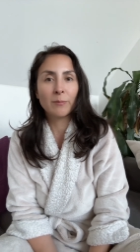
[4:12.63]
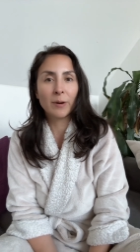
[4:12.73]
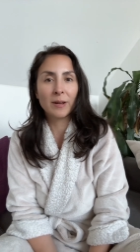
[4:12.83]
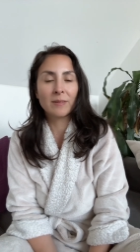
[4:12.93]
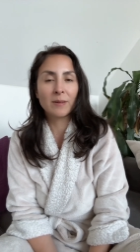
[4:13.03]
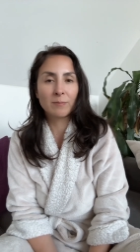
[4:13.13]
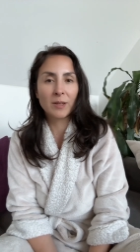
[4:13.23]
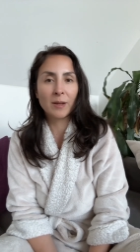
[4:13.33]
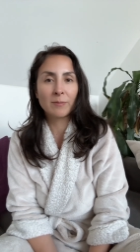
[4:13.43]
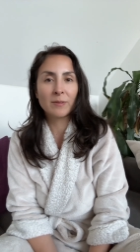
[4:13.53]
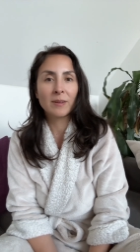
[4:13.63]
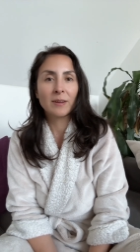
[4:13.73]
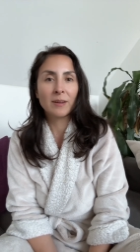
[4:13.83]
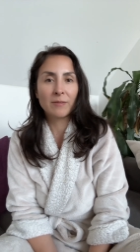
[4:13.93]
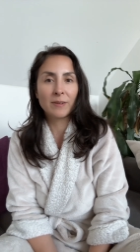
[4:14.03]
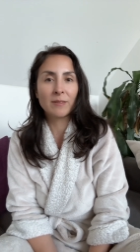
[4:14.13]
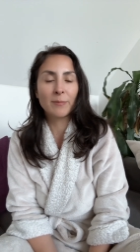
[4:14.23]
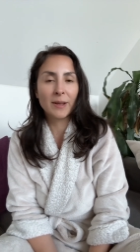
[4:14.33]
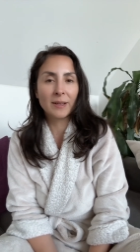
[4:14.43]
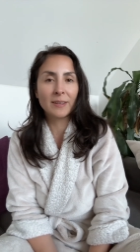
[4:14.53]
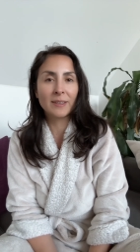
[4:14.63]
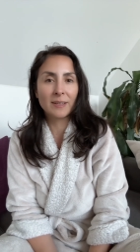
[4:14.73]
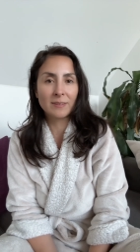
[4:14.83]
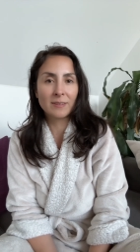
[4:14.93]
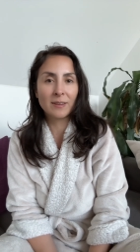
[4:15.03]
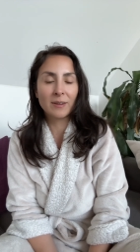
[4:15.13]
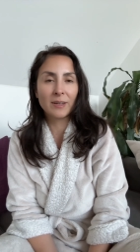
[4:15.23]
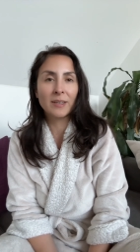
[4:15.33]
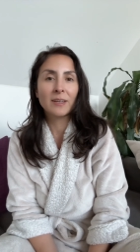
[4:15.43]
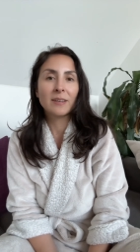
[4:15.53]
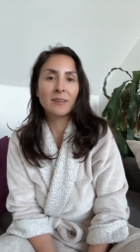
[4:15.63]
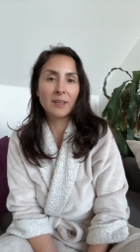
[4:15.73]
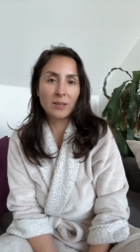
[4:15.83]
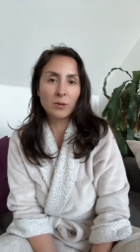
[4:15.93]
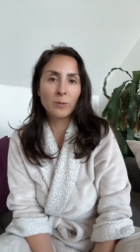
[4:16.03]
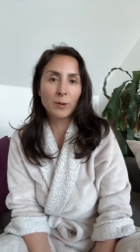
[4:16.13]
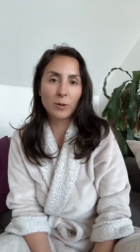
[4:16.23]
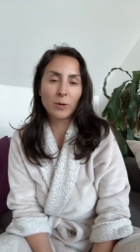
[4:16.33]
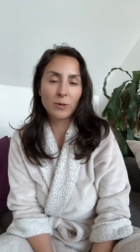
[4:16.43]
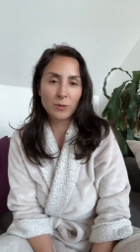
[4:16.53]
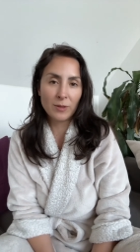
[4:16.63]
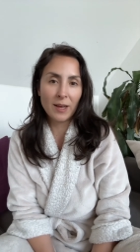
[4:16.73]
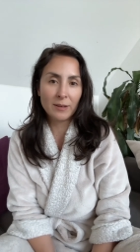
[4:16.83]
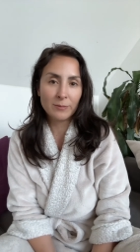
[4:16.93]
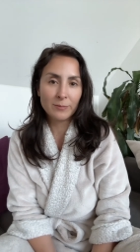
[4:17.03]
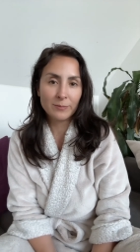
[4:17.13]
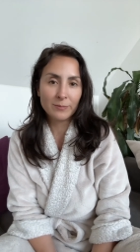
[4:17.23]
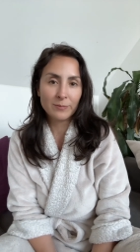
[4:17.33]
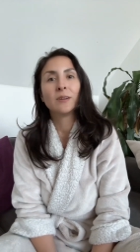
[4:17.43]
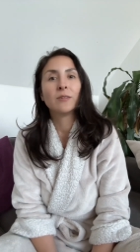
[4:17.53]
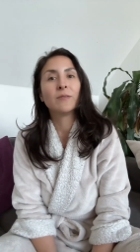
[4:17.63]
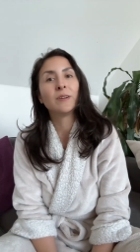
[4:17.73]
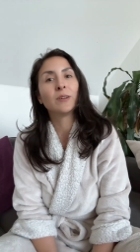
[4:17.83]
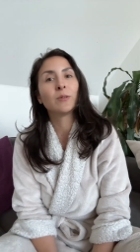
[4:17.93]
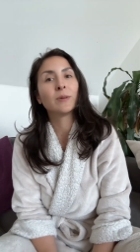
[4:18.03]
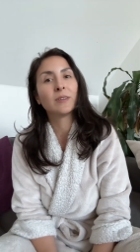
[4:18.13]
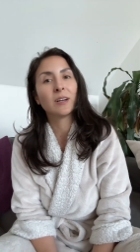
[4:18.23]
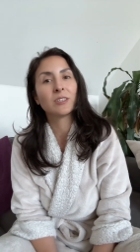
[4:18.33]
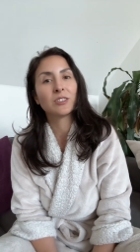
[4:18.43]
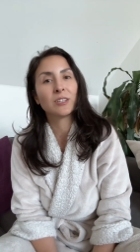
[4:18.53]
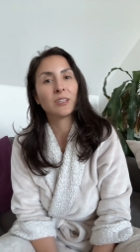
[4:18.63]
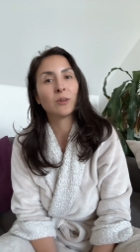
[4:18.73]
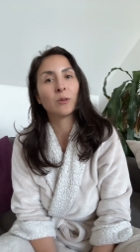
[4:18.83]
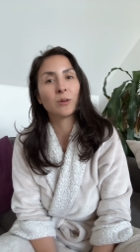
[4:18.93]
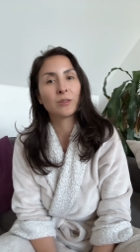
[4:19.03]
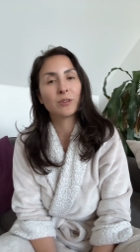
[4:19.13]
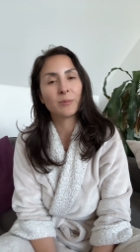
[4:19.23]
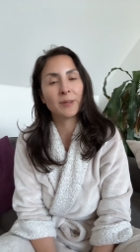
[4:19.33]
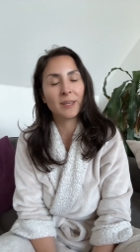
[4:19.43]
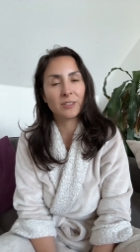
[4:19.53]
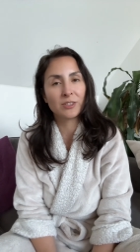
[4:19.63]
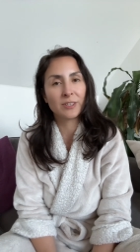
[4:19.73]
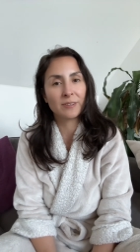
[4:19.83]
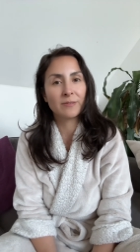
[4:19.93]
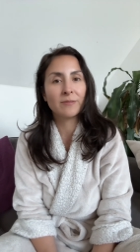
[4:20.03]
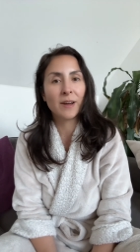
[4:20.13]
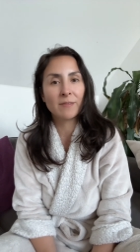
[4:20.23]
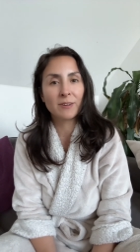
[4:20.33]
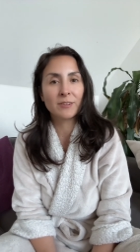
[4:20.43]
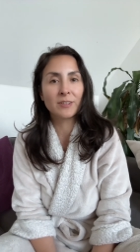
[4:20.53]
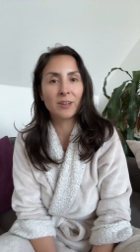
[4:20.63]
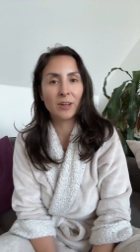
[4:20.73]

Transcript: but sometimes if it's medically necessary, then you will go through that. Fetal reduction or termination, $500.